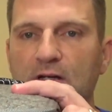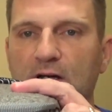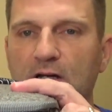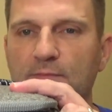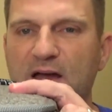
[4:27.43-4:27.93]

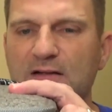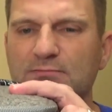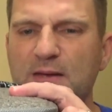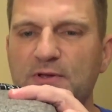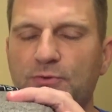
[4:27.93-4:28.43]
uh,
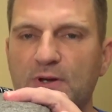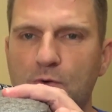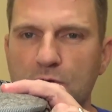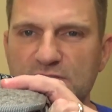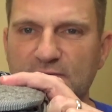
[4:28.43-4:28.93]
about maybe 3
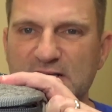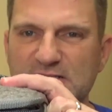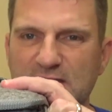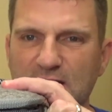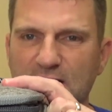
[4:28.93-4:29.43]
quarters of an
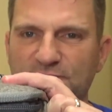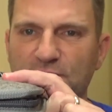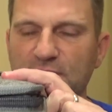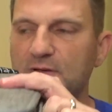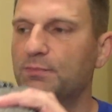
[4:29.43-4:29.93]
inch thick,
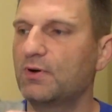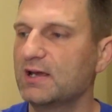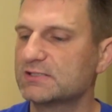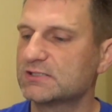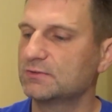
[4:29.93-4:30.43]
fully compressed.